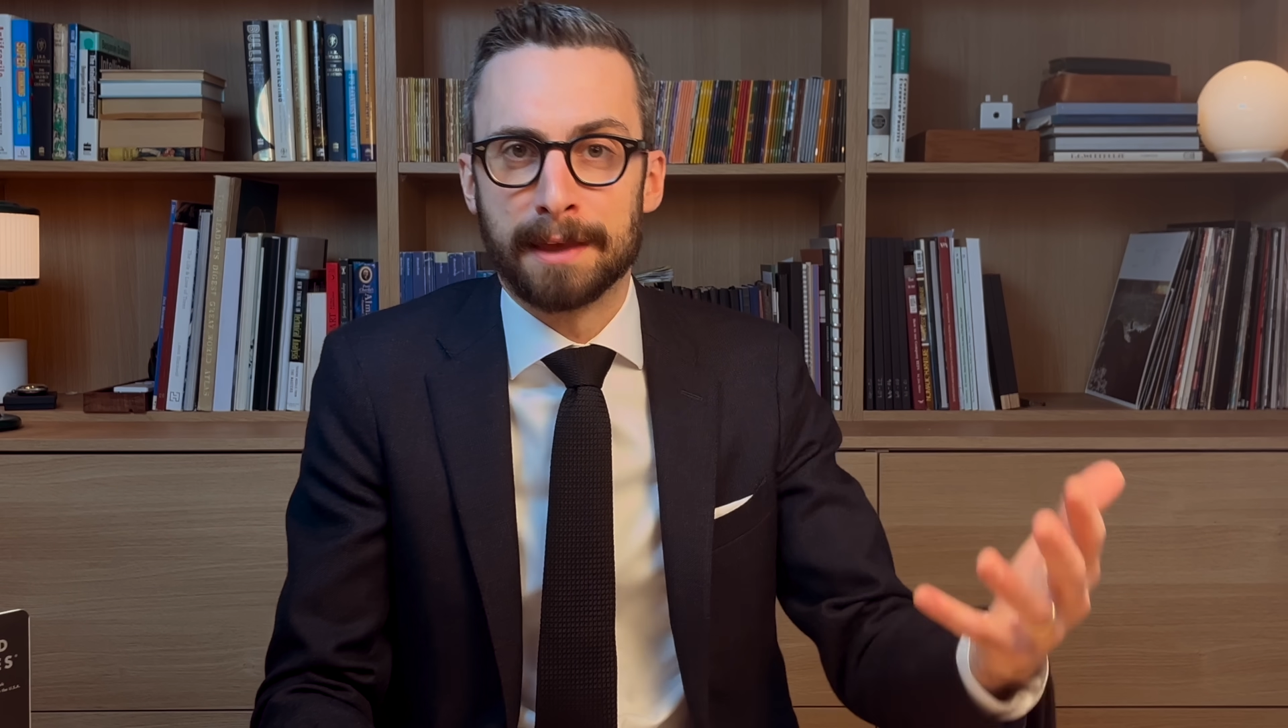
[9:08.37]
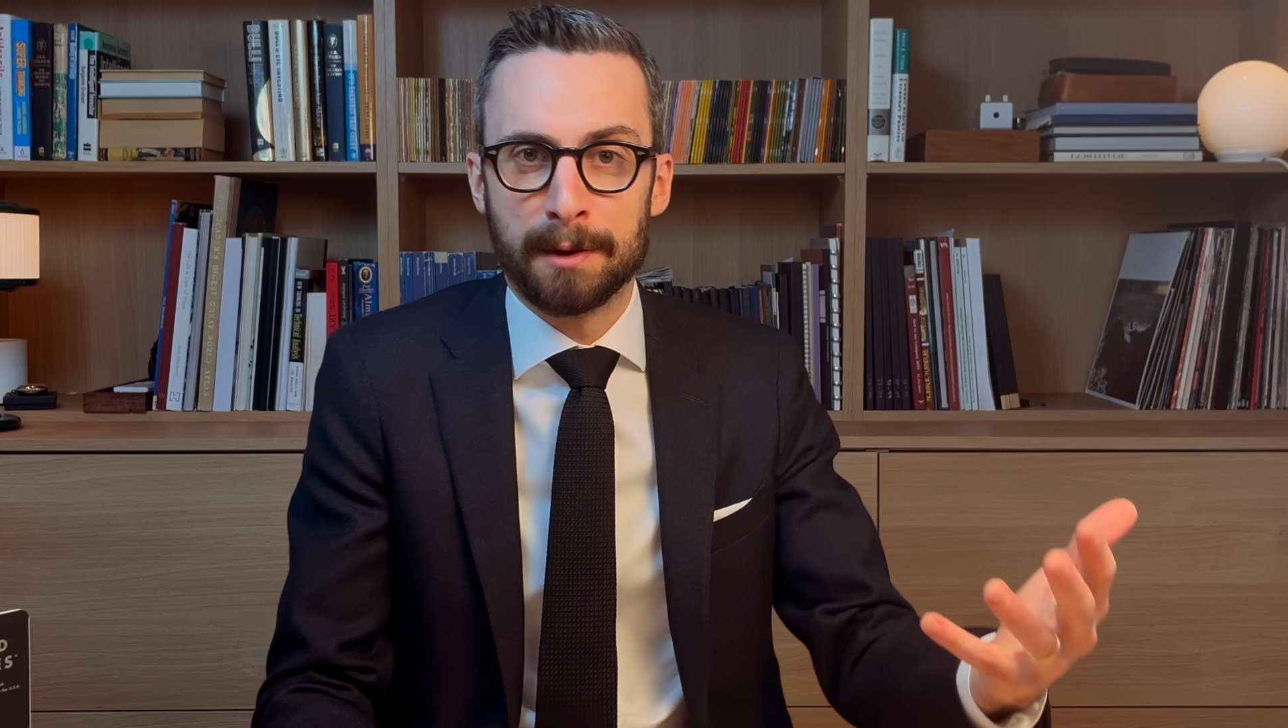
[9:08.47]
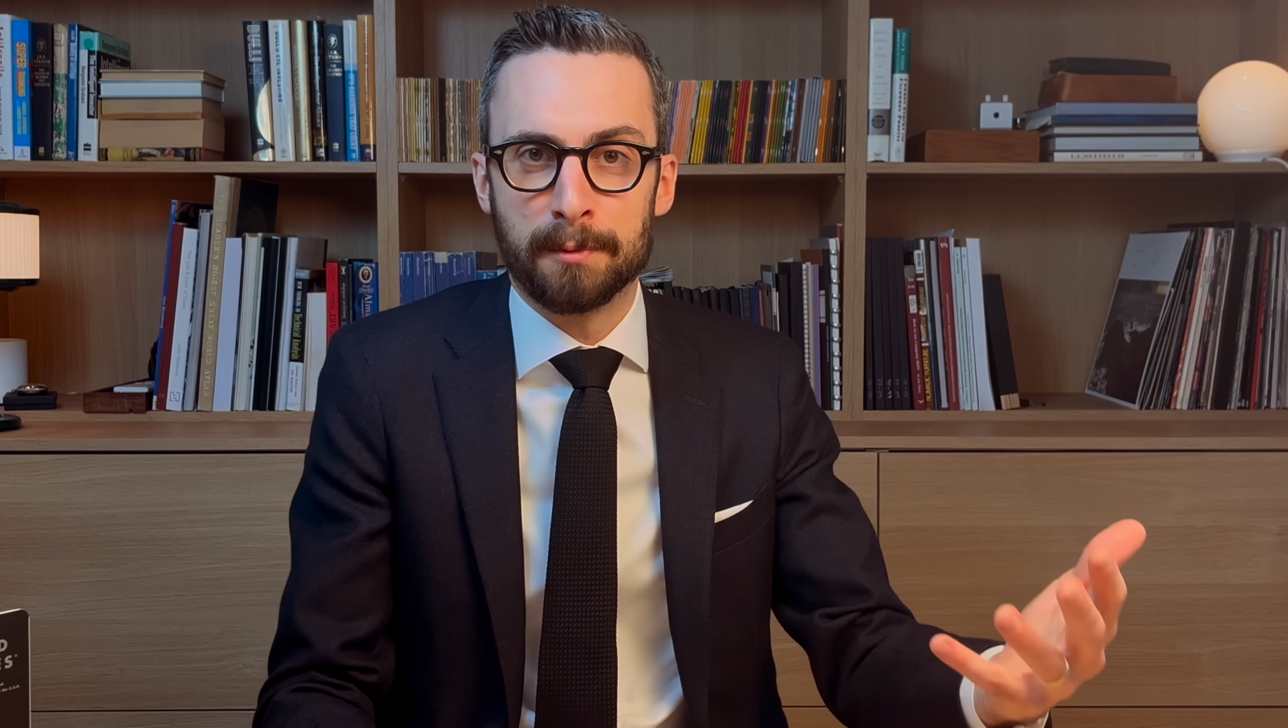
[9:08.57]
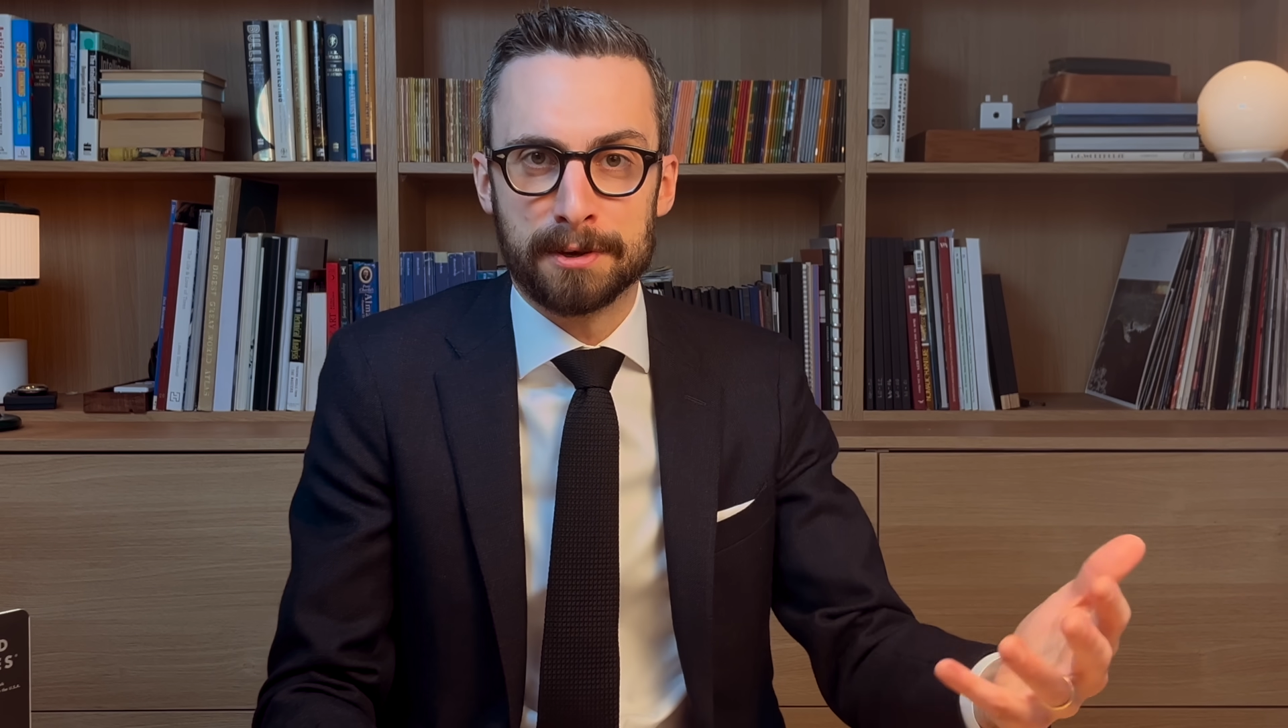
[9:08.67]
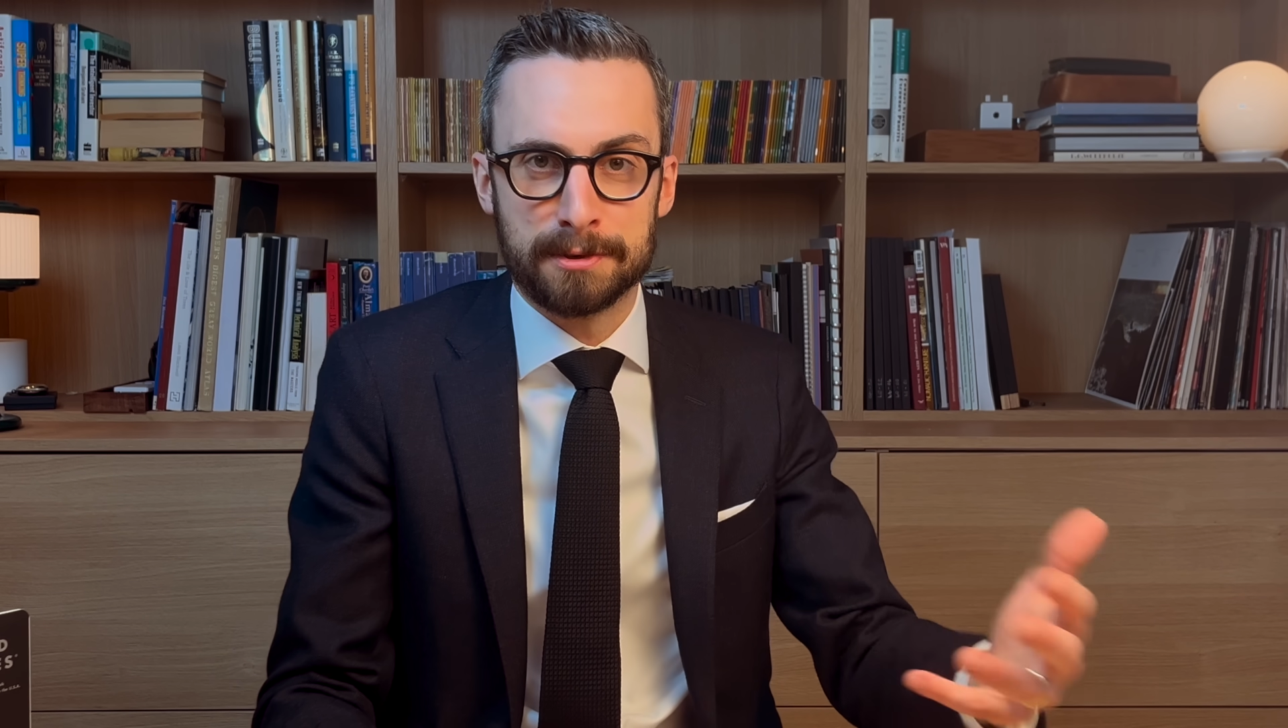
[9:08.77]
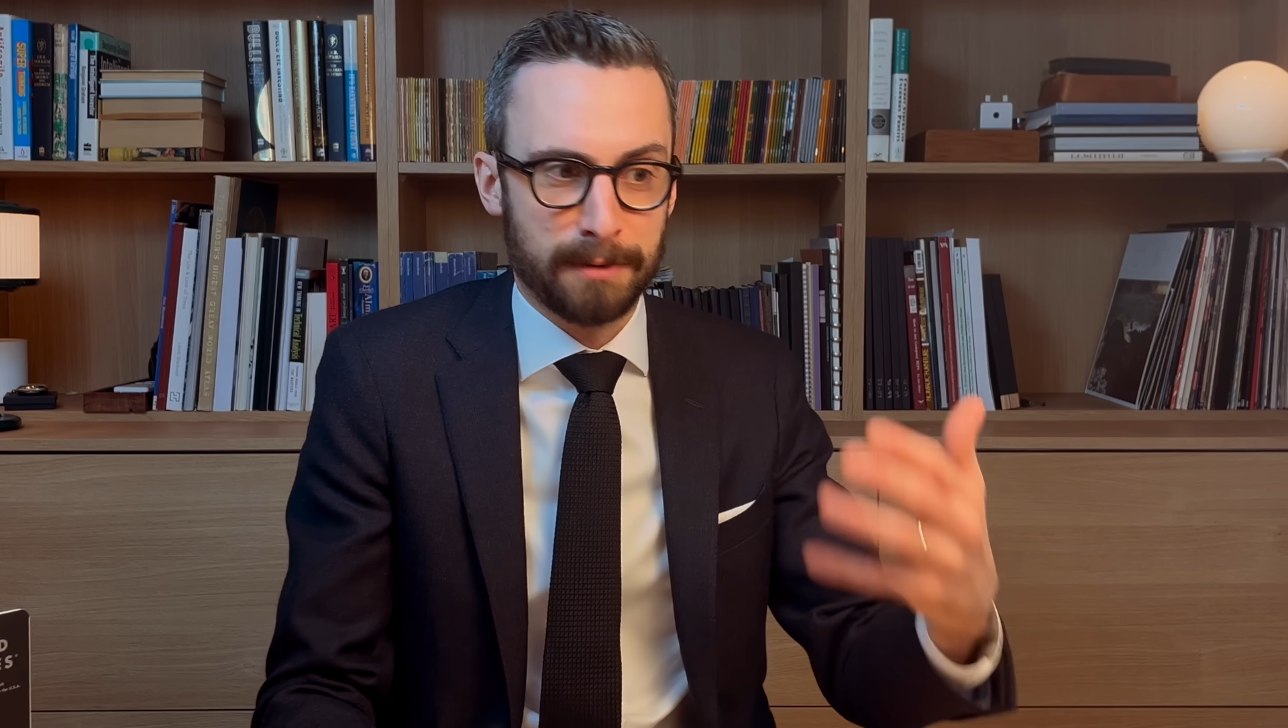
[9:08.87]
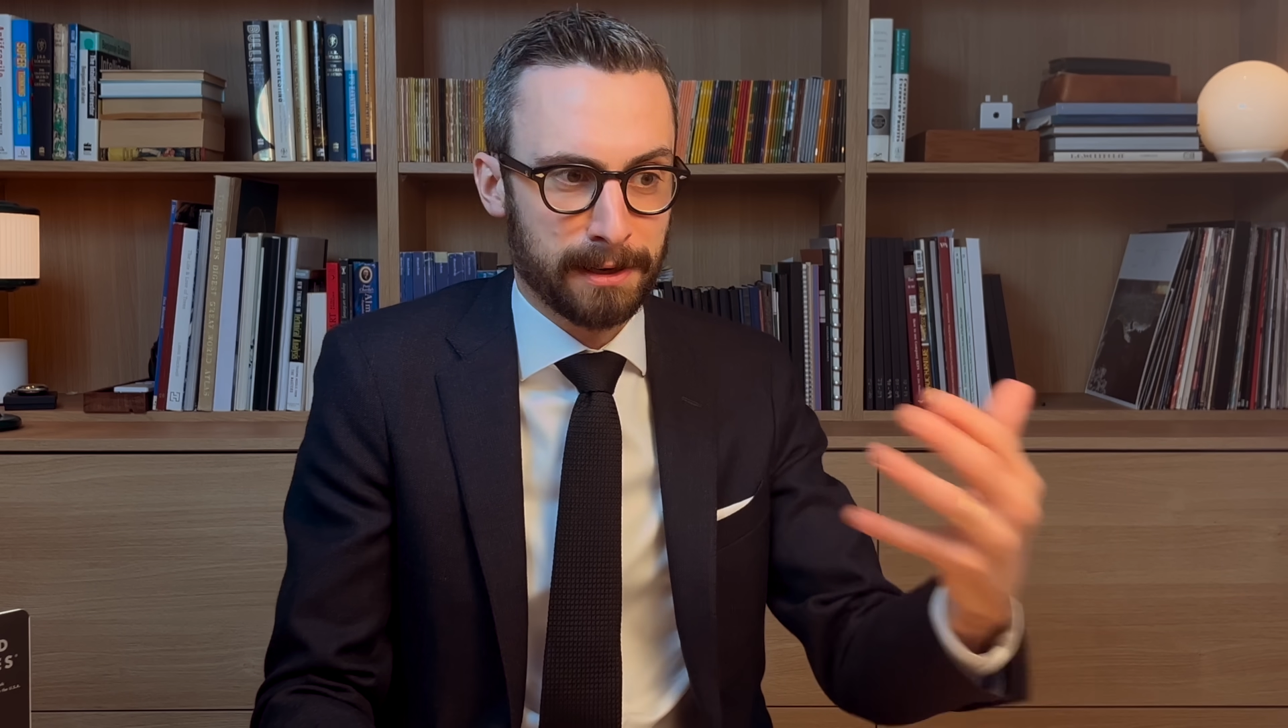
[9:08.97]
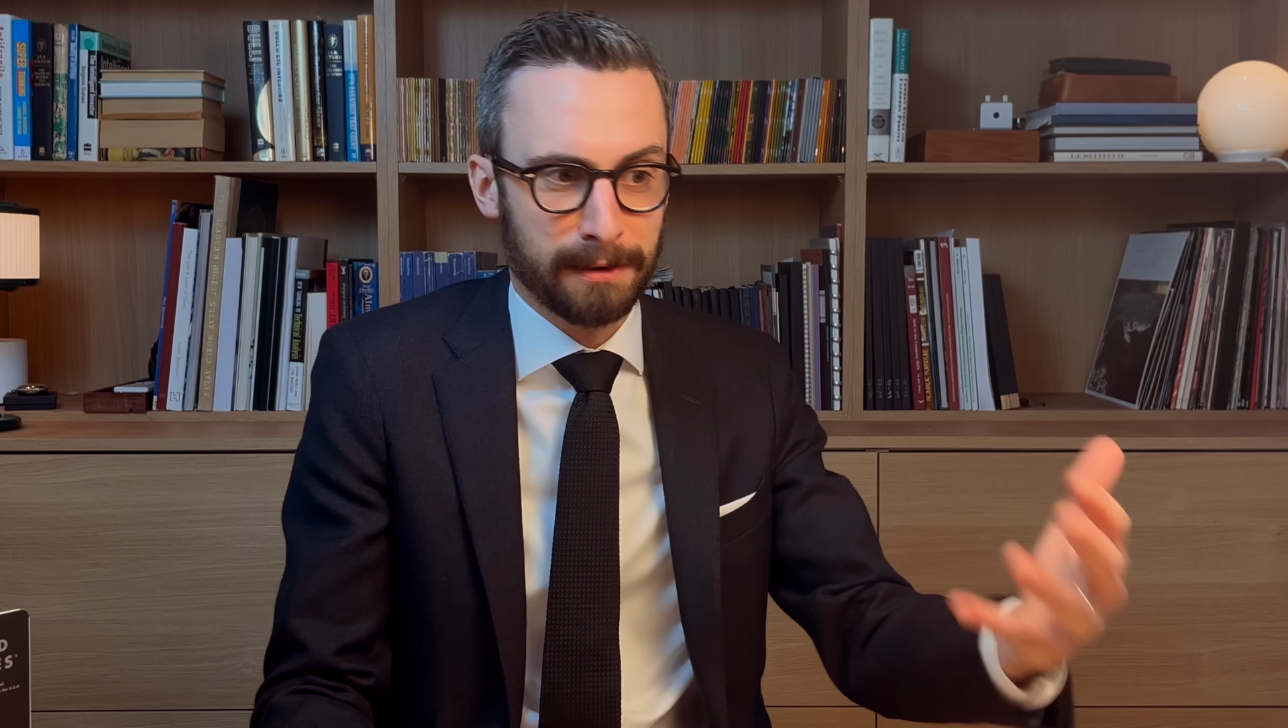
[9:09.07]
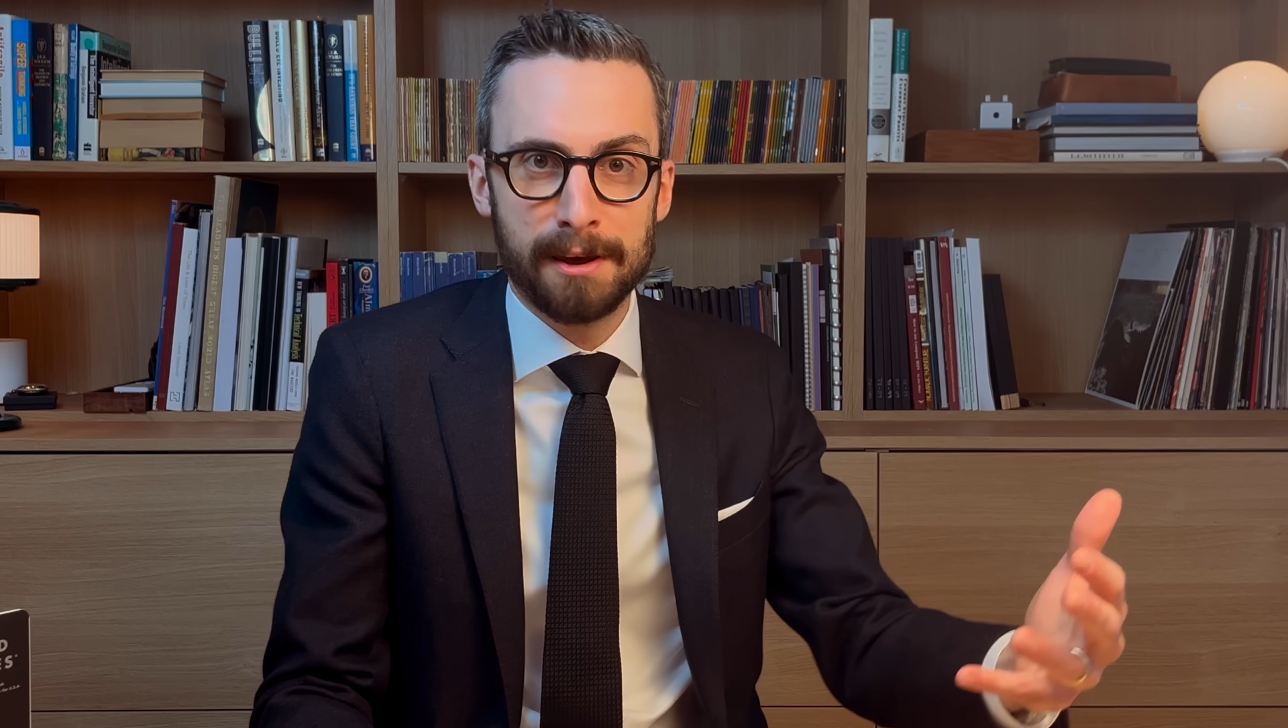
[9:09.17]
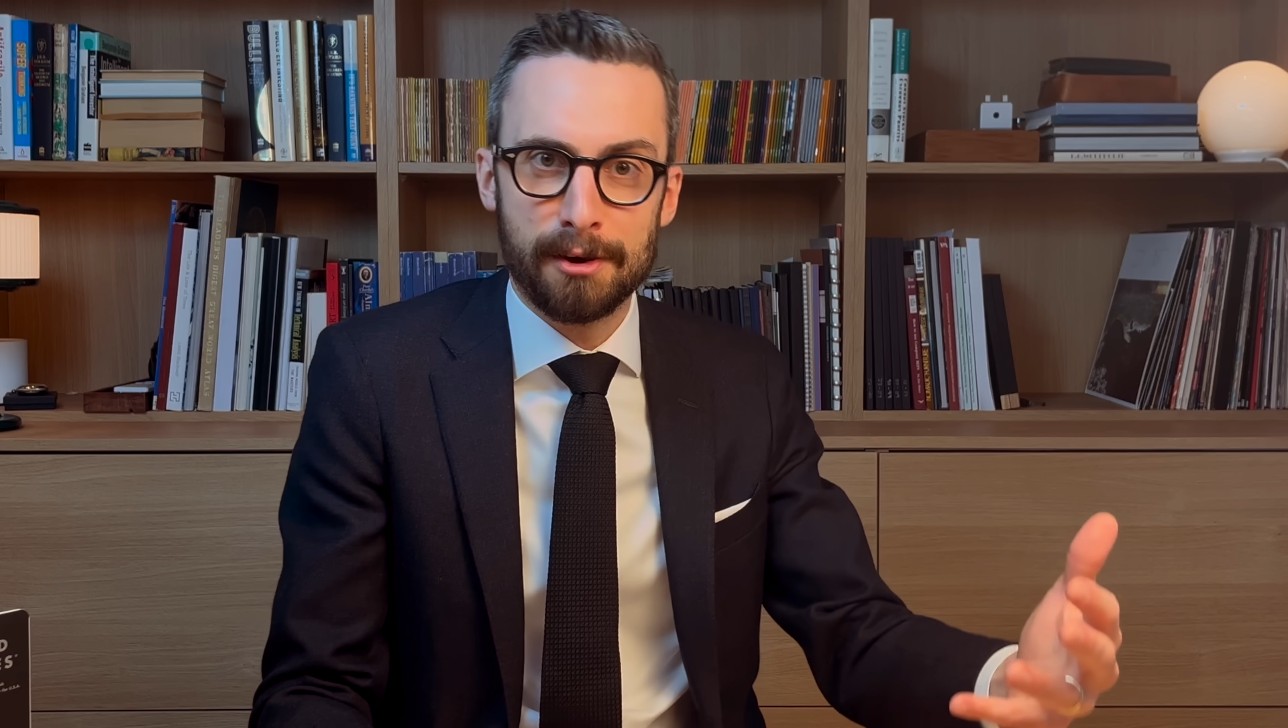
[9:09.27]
I was when